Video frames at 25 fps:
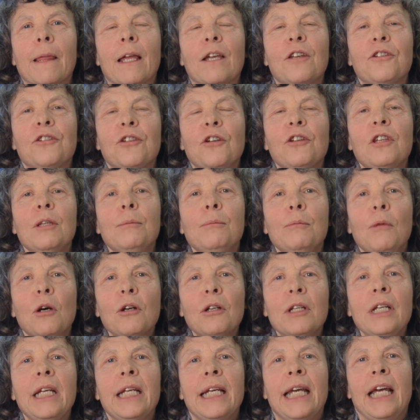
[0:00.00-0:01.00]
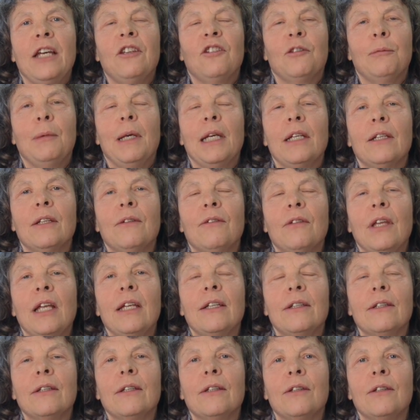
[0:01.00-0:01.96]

So the modelling aspect of that